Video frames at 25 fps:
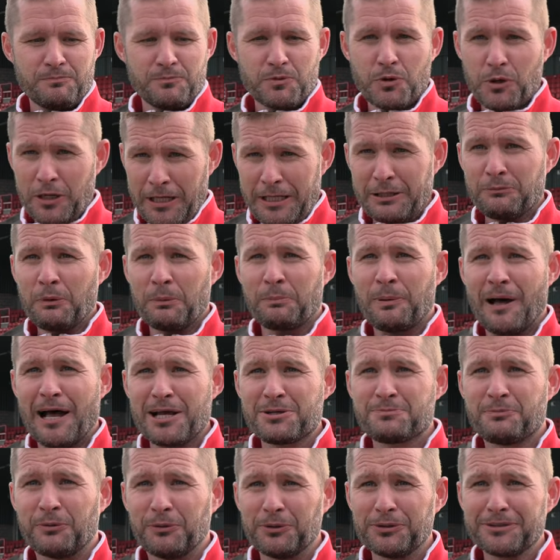Going to need our
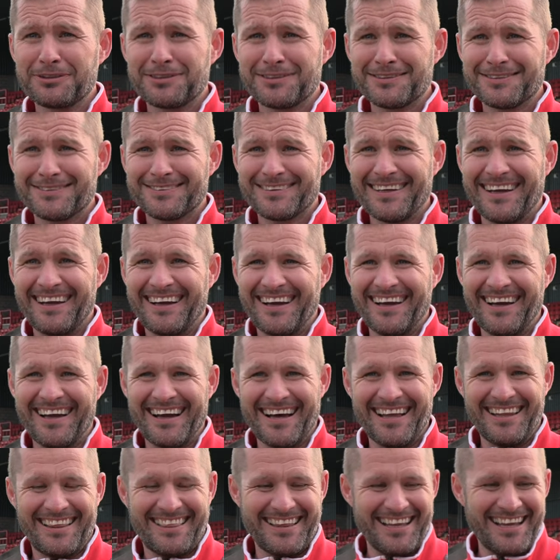passports.
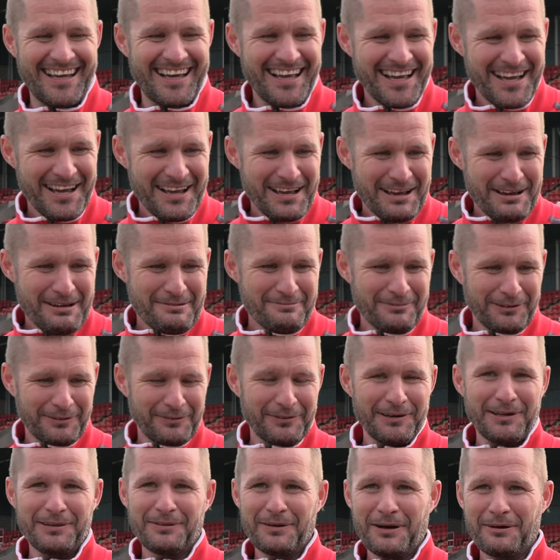We're
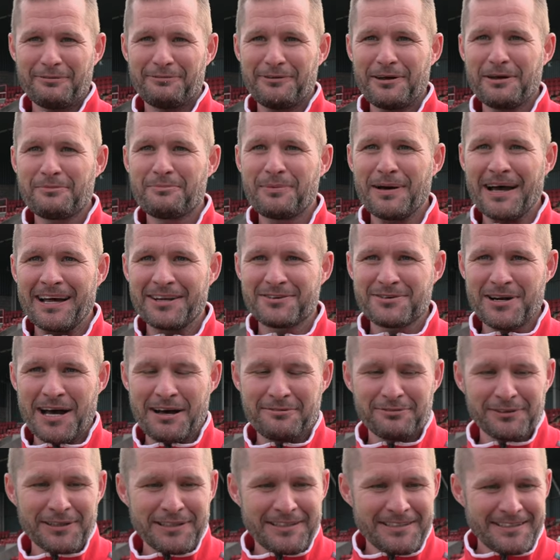going to do a fair bit of
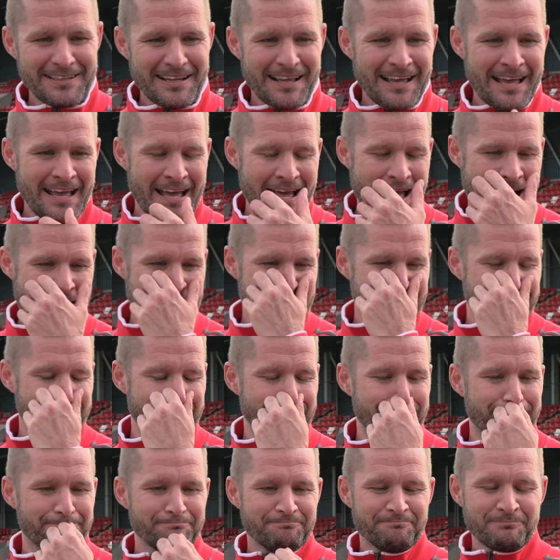travelling.
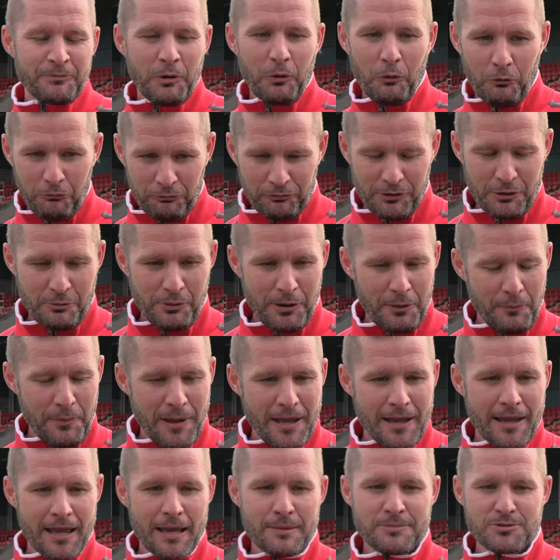Hopefully our
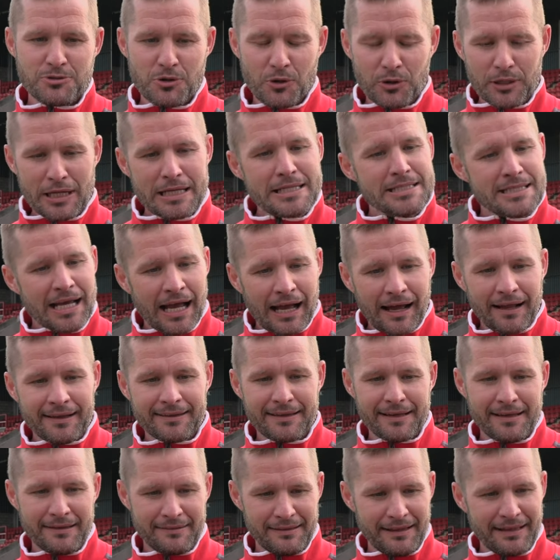away games are on this
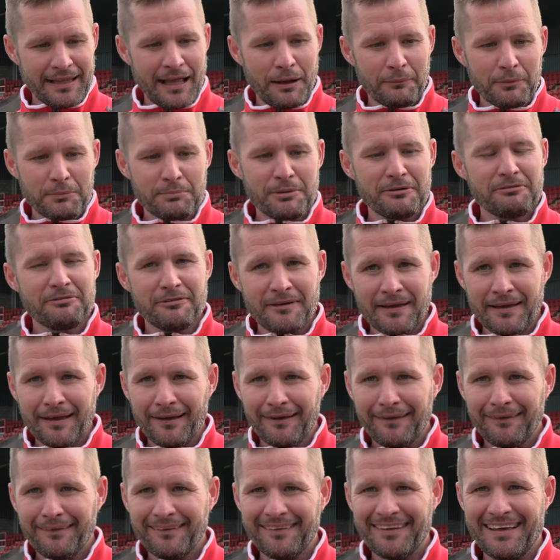Saturday. I think that would be fair.